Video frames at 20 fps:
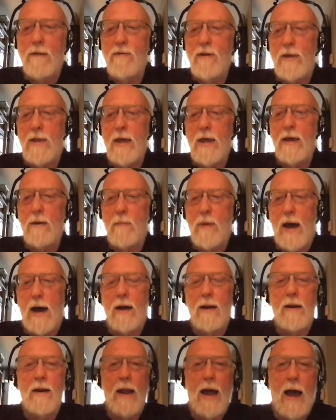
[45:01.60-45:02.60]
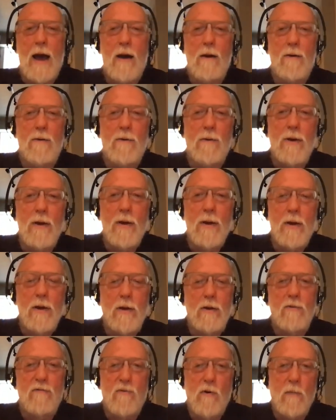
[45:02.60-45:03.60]
everything about how
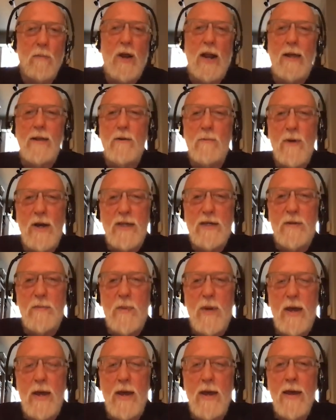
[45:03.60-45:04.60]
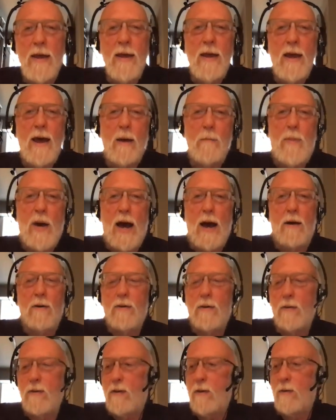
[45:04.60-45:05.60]
you formulate the recipe,
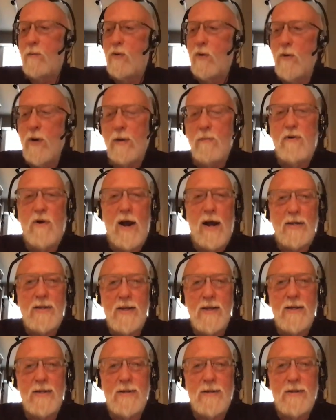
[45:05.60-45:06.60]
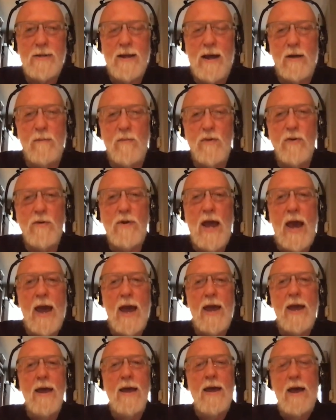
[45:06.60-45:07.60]
about the brewing process on brew
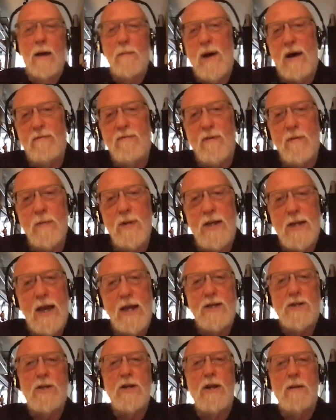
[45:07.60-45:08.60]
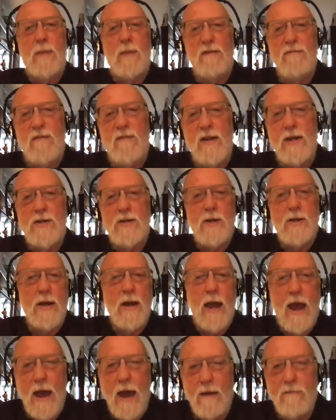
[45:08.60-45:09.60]
day, about fermentation, about
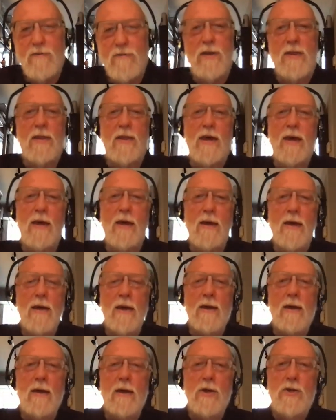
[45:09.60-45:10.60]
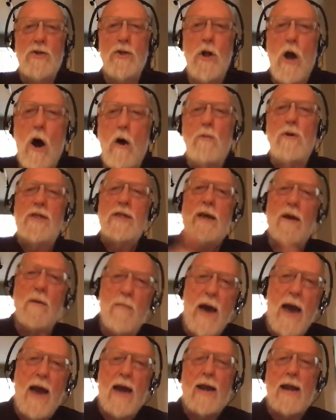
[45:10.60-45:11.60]
finishing, everything should always come
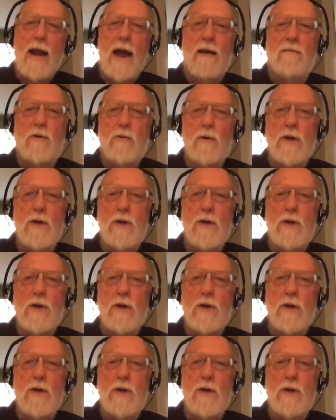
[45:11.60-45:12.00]
back and have a